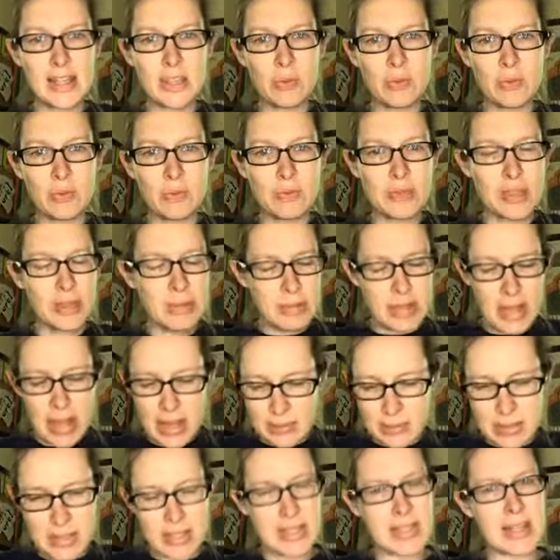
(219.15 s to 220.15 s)
Sometimes
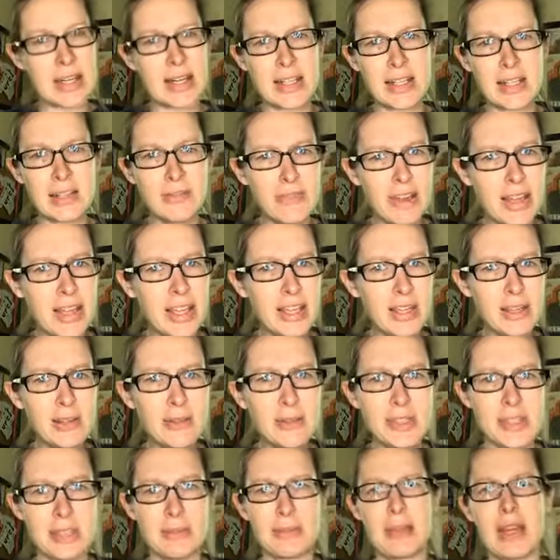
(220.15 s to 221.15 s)
designs fight you,
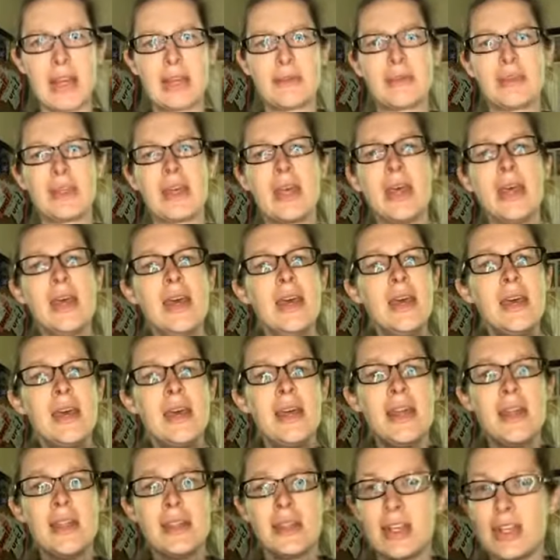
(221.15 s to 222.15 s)
sometimes
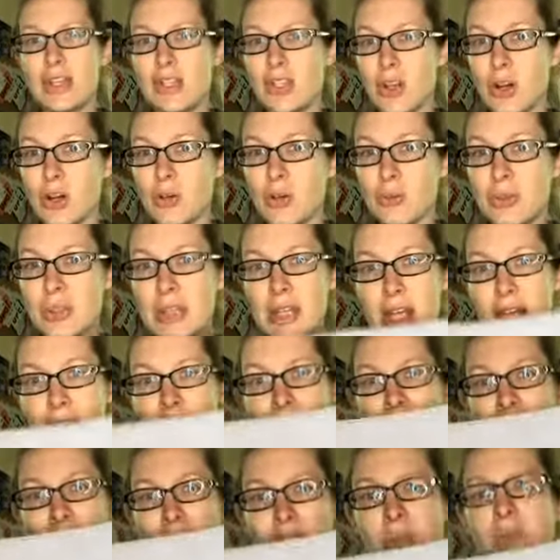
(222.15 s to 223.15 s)
they don't, and
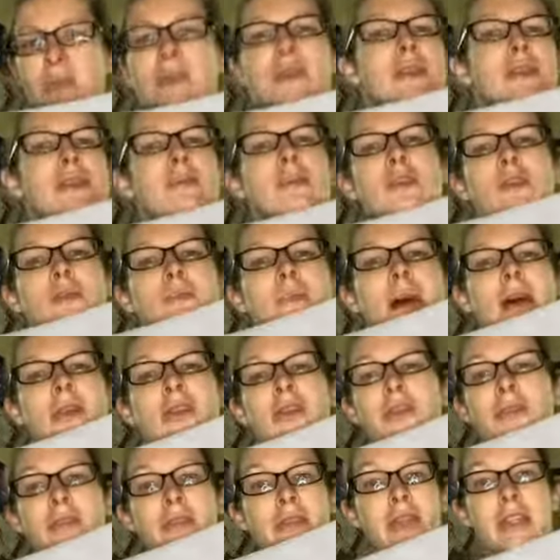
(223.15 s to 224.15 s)
this one is the most
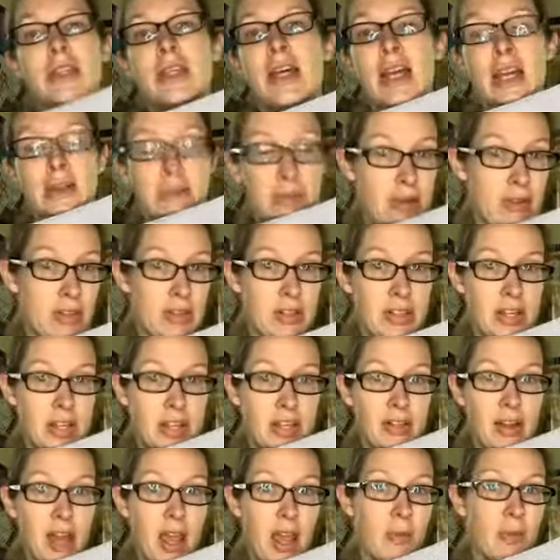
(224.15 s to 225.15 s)
magical design I've ever done.
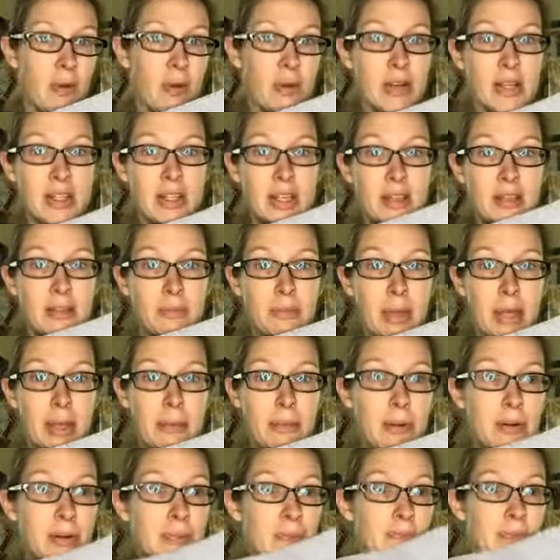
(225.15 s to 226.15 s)
I wrote it down on
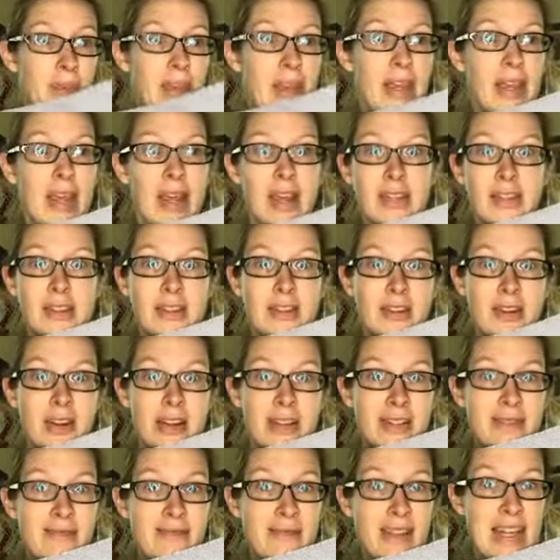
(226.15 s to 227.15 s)
paper, I cast it
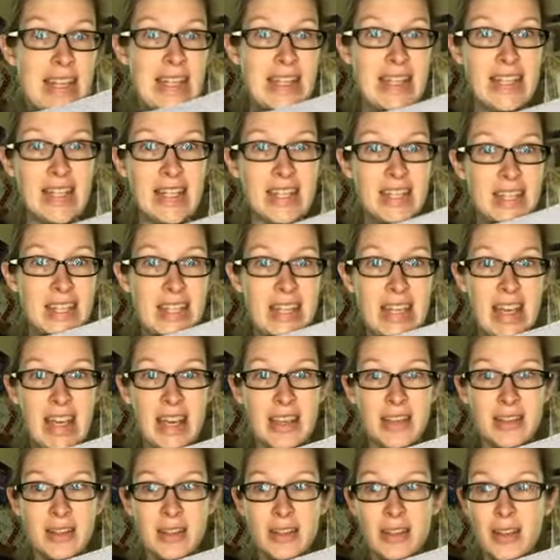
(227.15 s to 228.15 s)
on, I knit it to the
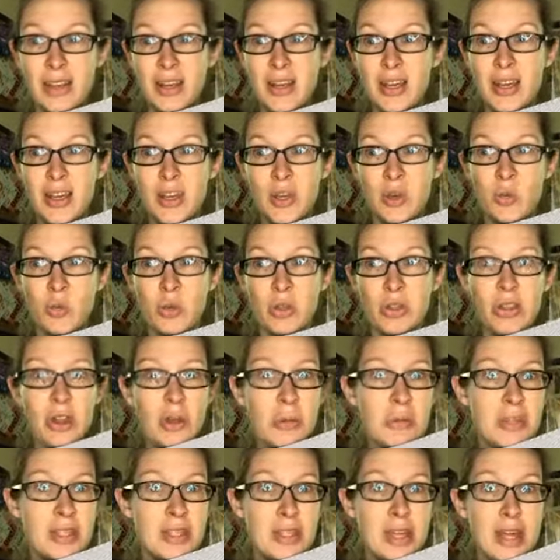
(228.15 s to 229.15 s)
end with no
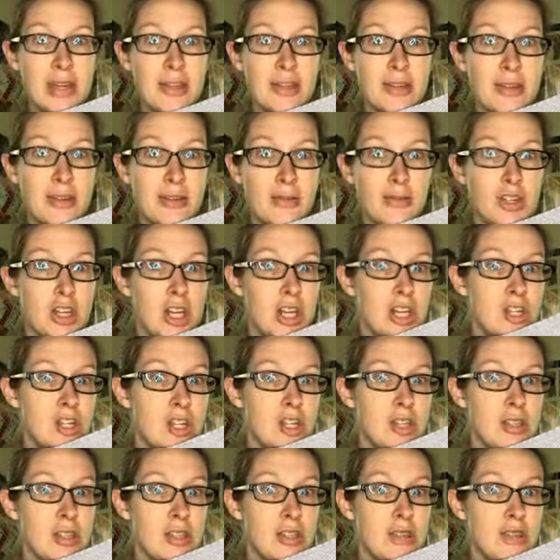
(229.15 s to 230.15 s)
mistakes, no
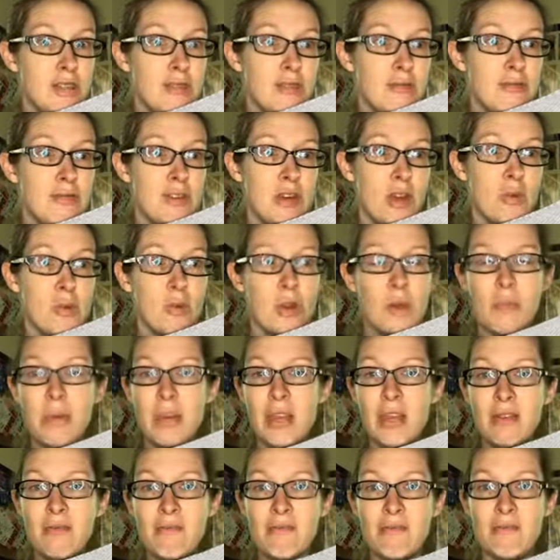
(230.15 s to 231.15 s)
changes, no
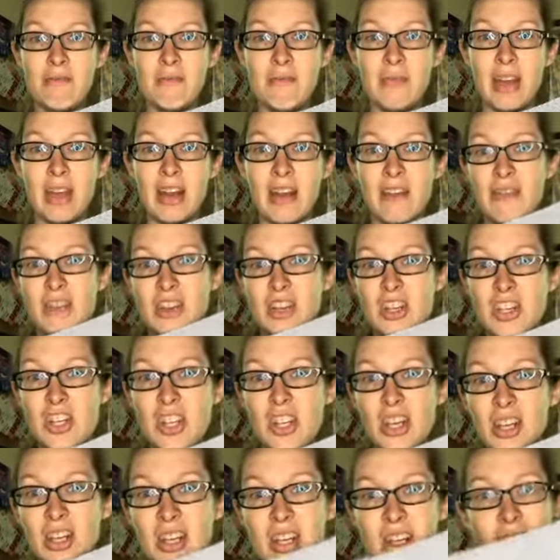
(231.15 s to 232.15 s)
ripping, and I finished
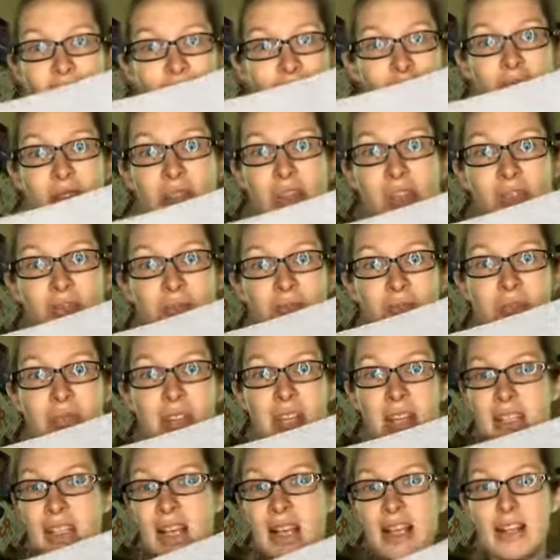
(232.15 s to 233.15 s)
it, and it was
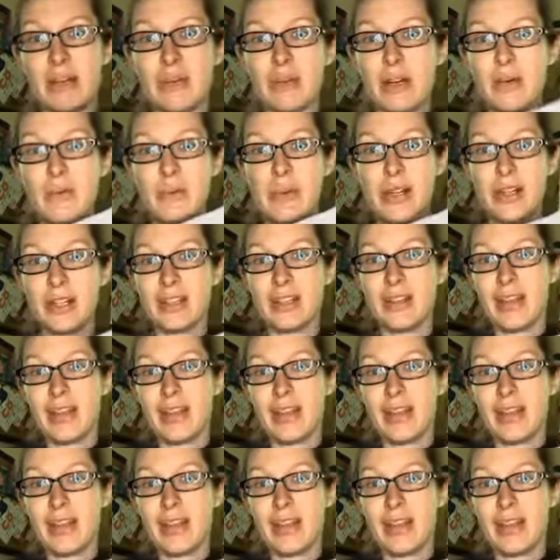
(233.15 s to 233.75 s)
exactly what I wanted.